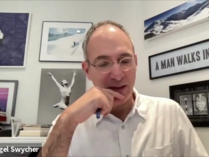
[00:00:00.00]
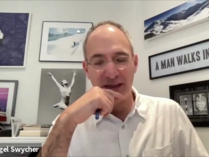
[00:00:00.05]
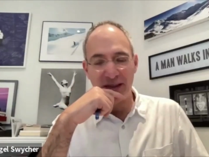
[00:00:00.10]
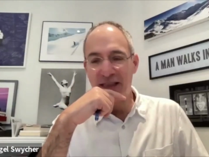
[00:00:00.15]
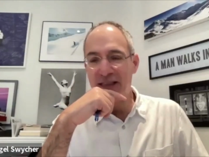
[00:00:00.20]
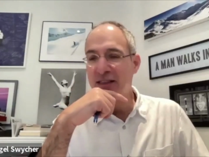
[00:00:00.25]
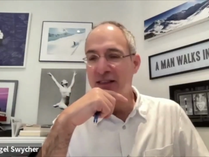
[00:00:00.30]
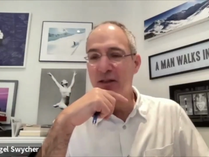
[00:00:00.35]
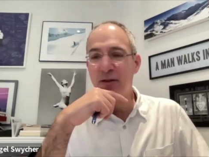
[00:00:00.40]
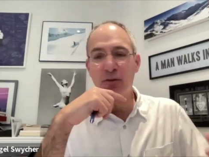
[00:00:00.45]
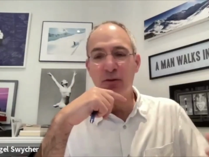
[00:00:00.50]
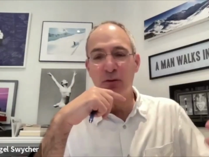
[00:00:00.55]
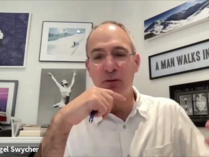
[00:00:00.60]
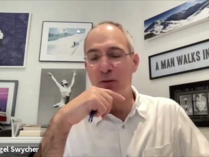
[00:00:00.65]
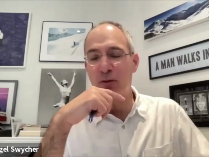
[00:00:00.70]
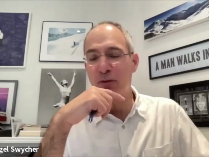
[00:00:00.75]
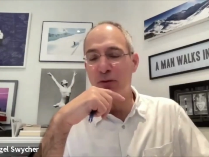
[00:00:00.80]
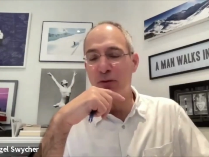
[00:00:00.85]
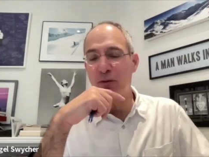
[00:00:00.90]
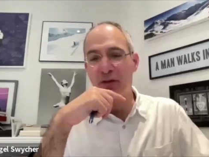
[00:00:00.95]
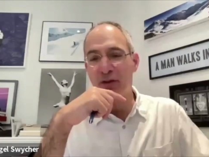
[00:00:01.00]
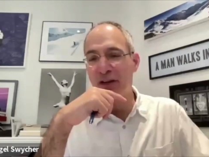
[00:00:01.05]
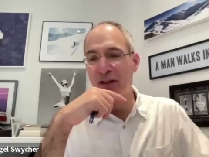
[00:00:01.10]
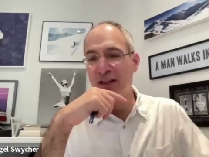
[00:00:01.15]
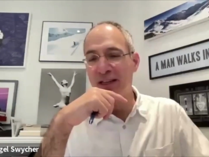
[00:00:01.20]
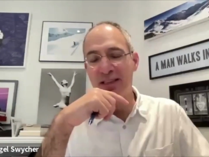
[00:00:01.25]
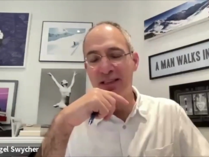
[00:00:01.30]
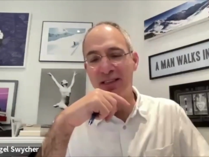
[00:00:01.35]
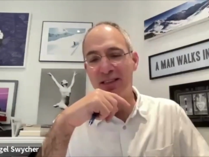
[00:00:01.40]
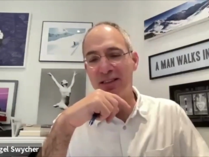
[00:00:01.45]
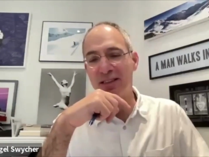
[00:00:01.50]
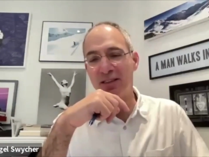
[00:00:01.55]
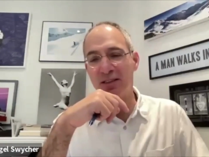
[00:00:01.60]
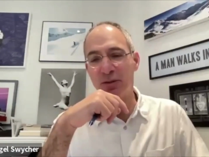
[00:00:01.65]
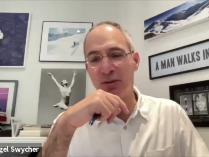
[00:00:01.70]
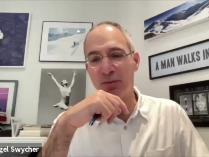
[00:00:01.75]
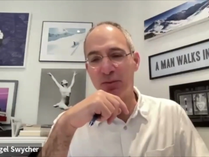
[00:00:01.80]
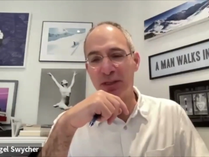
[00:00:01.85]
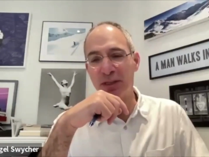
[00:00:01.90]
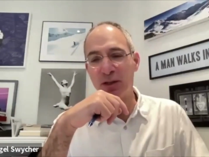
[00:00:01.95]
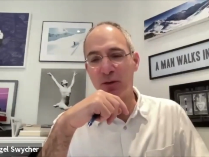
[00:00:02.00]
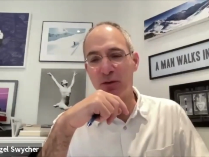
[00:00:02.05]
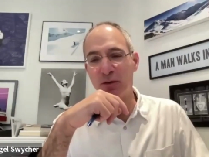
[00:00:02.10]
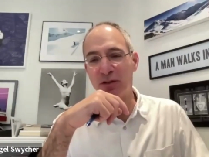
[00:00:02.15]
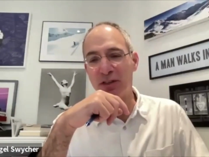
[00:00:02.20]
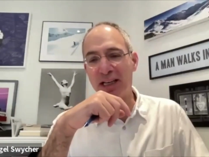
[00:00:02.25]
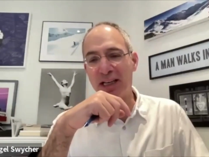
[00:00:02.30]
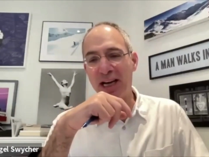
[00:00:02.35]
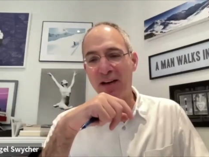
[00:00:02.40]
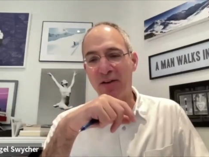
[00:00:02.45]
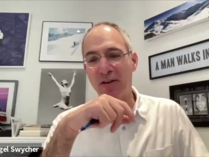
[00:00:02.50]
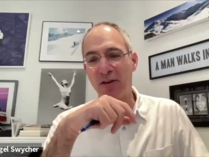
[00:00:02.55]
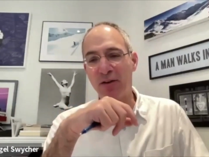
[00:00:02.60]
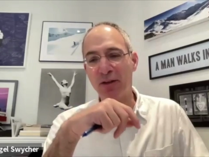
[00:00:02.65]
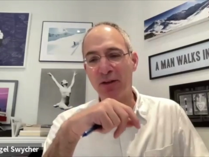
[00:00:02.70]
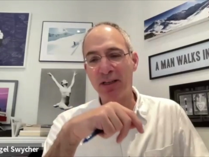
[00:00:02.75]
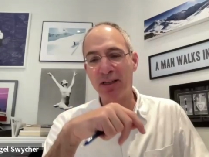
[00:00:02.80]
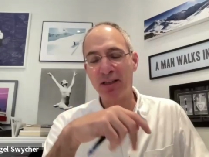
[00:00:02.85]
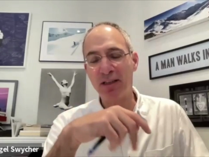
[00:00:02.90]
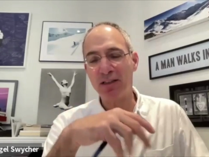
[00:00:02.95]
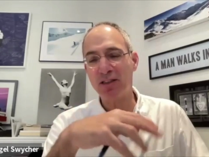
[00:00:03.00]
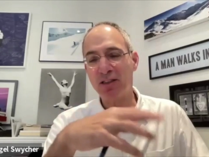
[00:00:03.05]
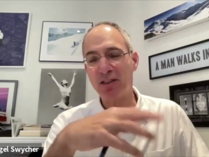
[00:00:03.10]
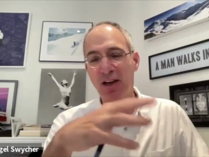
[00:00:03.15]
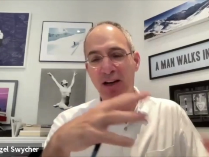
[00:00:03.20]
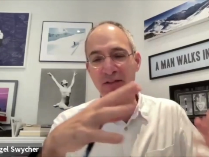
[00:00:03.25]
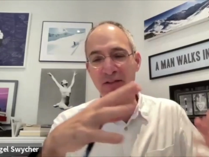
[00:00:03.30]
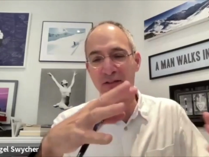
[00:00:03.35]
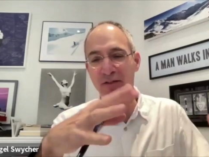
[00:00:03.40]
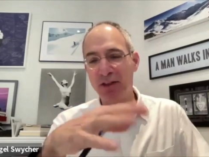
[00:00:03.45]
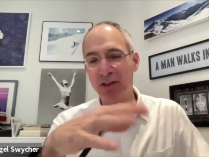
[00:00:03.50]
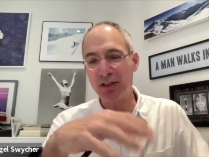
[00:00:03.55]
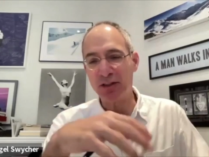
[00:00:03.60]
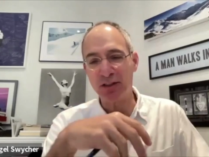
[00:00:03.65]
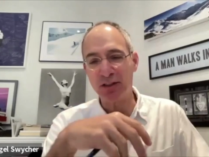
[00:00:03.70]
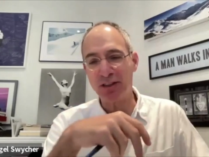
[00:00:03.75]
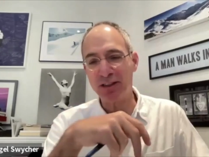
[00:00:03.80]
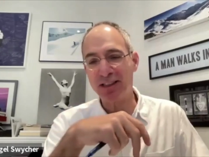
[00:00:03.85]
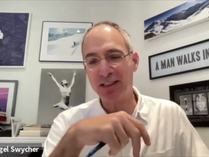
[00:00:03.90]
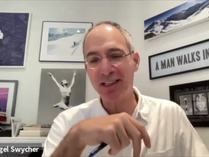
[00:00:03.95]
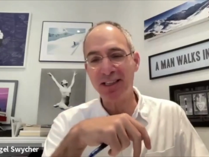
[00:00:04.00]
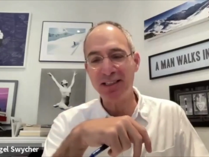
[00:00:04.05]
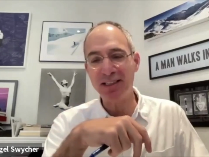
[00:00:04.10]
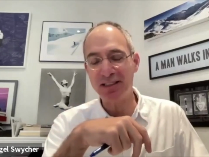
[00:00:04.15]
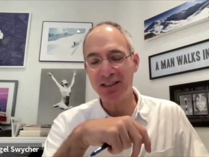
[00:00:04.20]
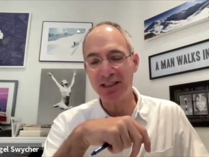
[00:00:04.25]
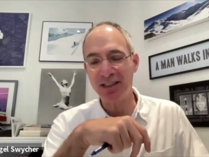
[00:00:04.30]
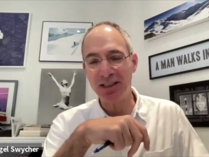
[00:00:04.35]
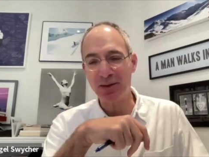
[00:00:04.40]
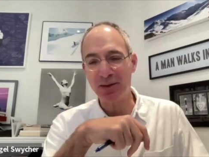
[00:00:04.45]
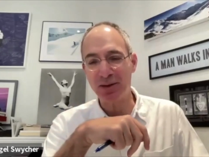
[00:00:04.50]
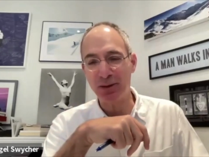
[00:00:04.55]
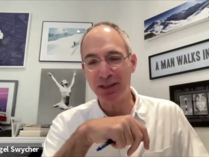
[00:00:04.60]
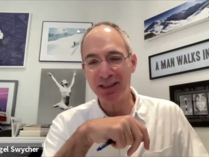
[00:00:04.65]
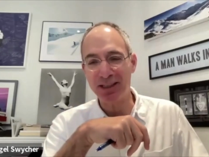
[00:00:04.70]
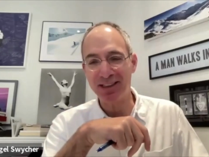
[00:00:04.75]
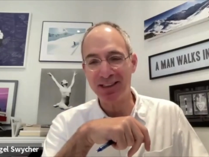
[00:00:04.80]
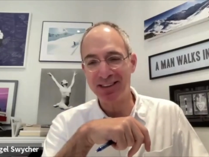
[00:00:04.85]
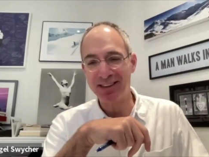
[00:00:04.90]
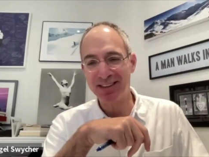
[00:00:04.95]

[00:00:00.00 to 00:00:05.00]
Can you, for our listeners, bring it all together in a cipher vision, a key takeaway?